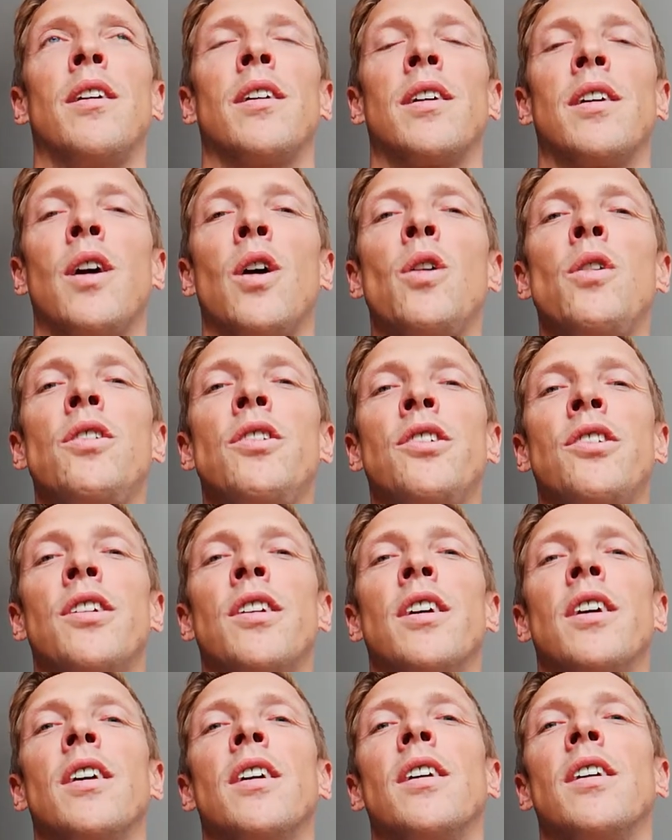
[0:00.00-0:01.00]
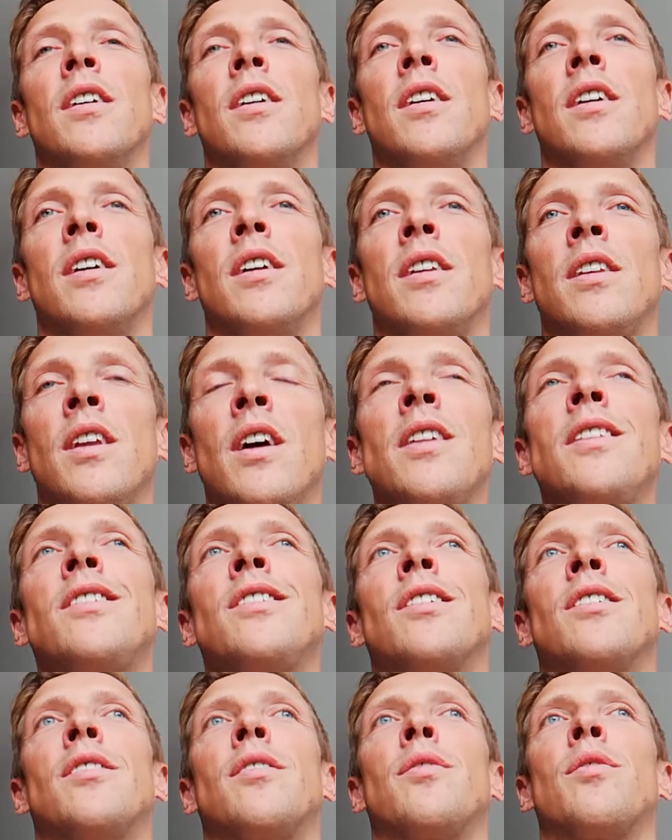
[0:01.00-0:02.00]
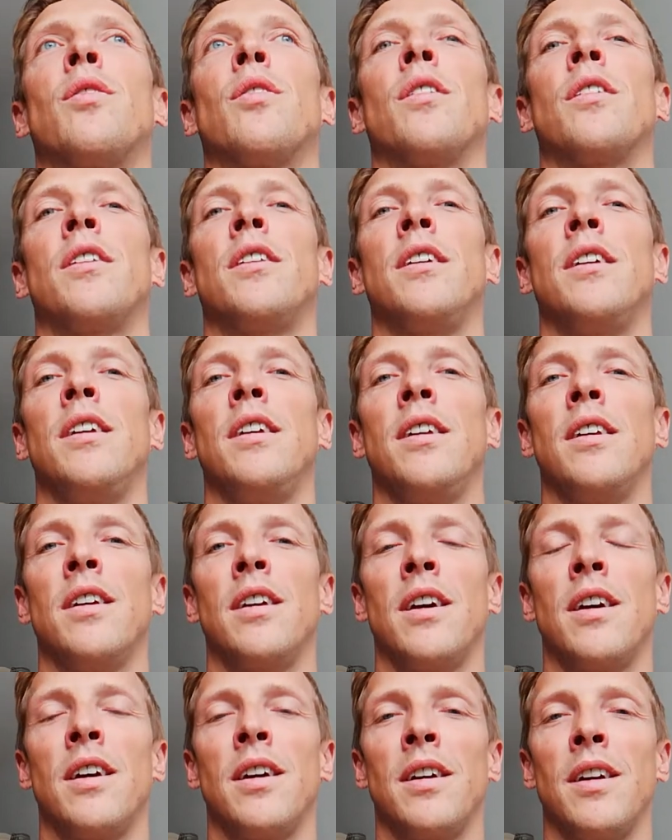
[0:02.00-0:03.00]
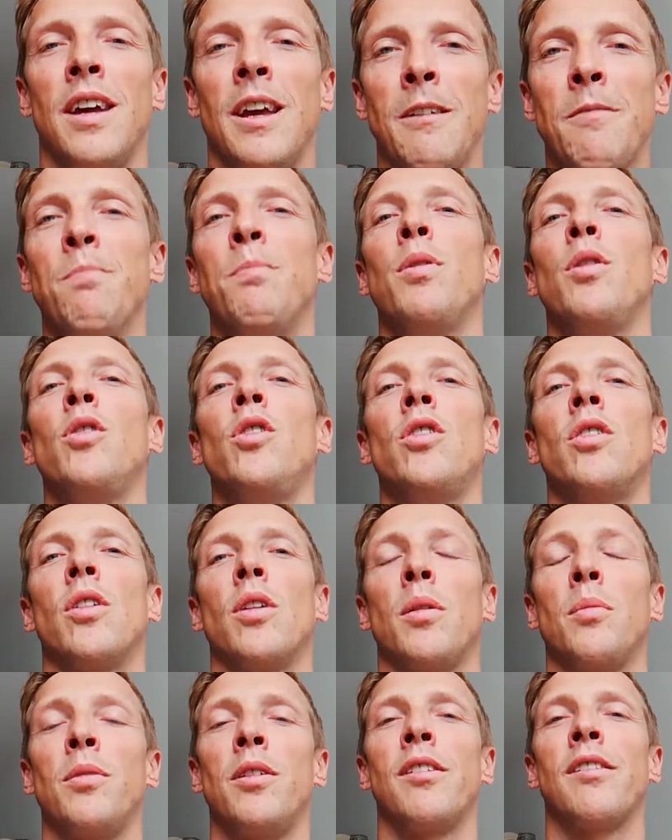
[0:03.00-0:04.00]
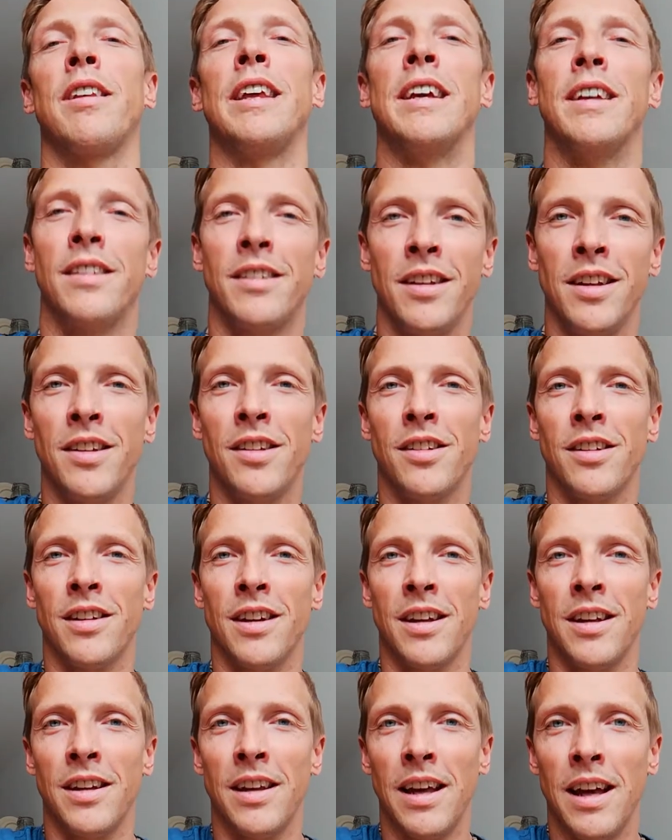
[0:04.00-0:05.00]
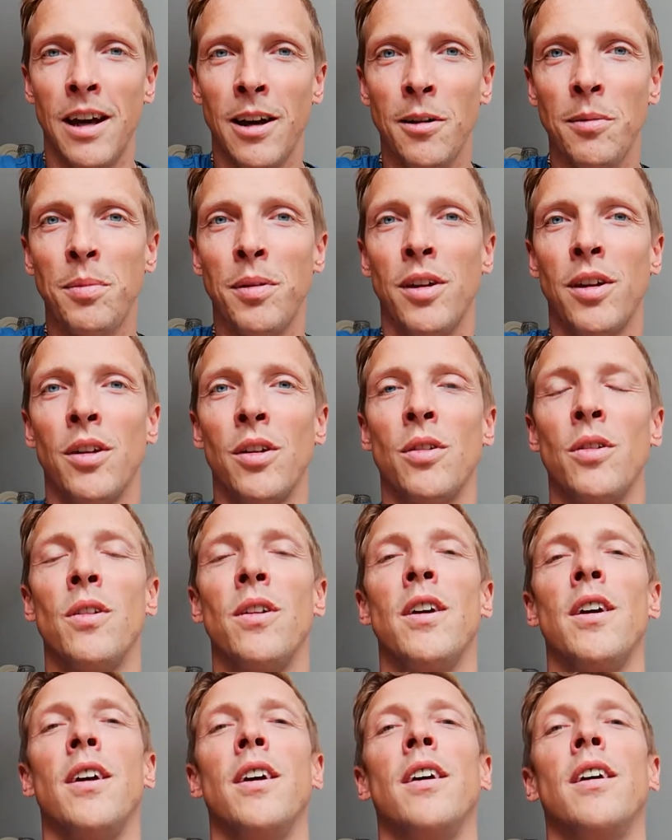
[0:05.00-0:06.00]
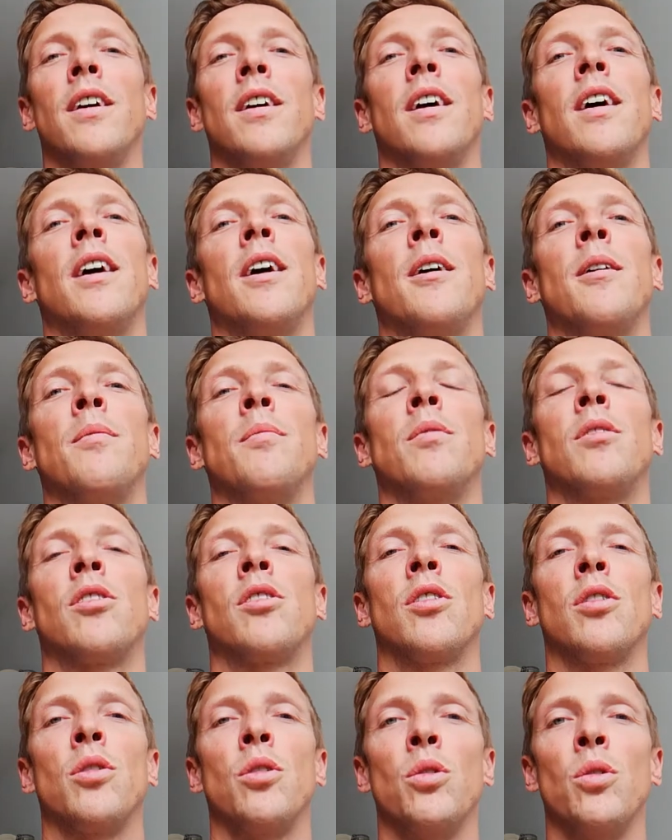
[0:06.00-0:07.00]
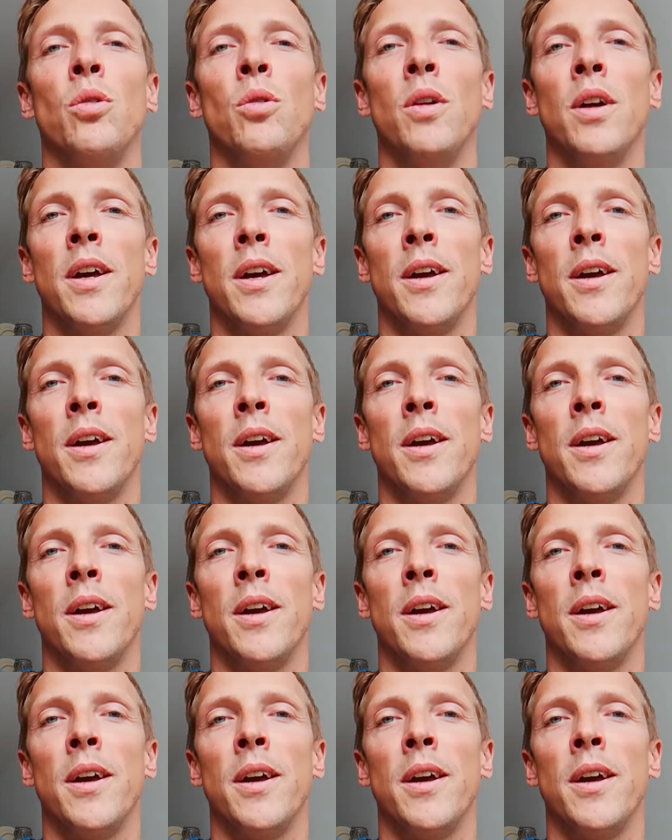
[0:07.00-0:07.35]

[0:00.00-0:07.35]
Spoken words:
coach? Not just for the input. Obviously, a teacher can help you to